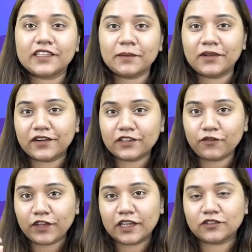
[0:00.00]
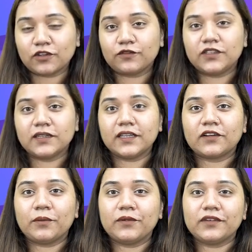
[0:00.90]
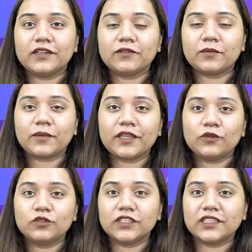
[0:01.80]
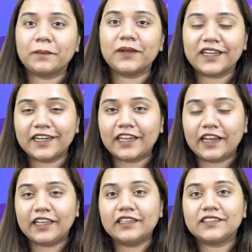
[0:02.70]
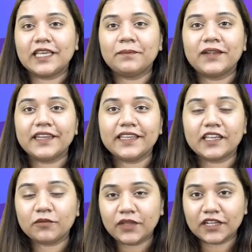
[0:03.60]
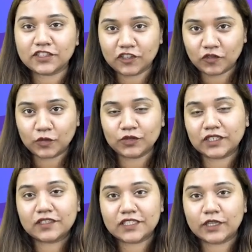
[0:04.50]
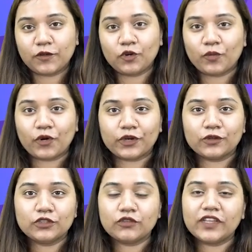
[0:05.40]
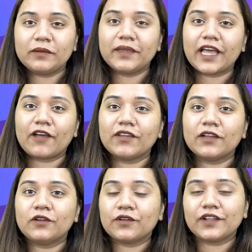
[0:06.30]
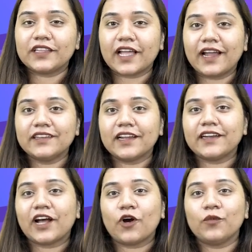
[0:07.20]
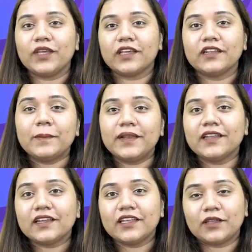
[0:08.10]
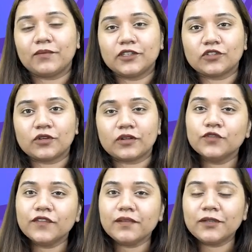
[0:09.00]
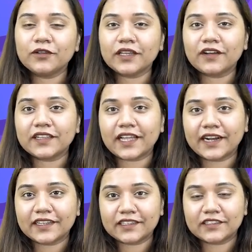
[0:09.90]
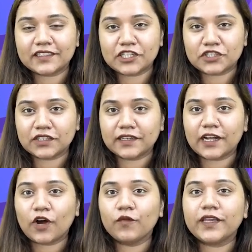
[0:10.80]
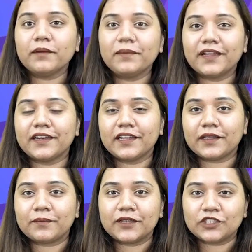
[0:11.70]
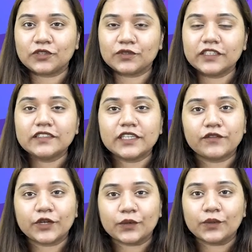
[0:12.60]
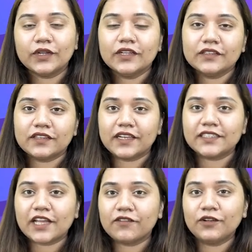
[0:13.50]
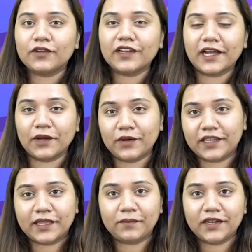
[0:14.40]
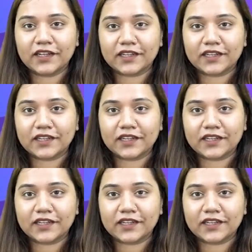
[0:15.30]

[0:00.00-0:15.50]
they blur the face of the criminal by using the blurring technique. Same blurring can be achieved using the CV2 module. So we will be having a look on that how we can blur an image. So we will be looking on that in this session, that how we can blur an image using CV2. So let's have a look on how it can be